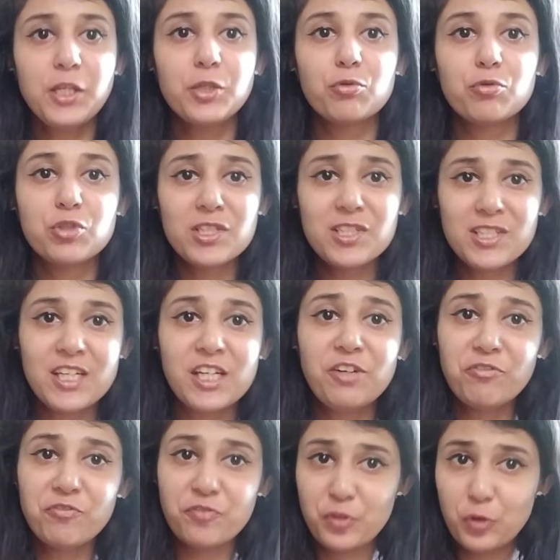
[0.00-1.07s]
you just need
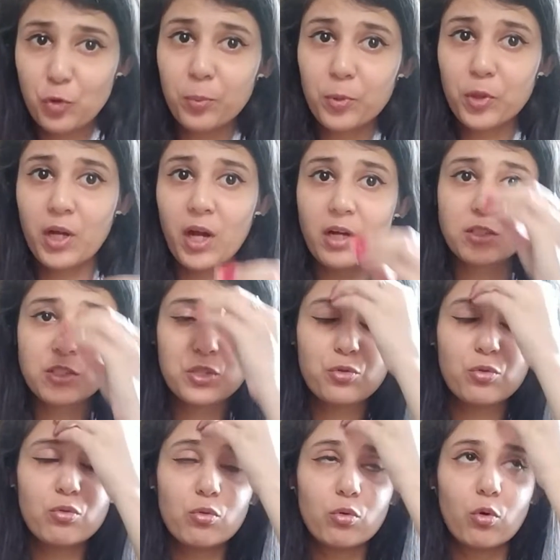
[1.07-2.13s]
few products
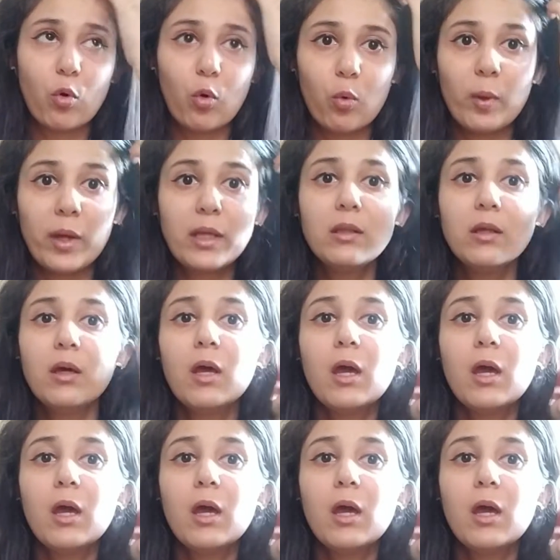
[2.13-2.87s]
to go with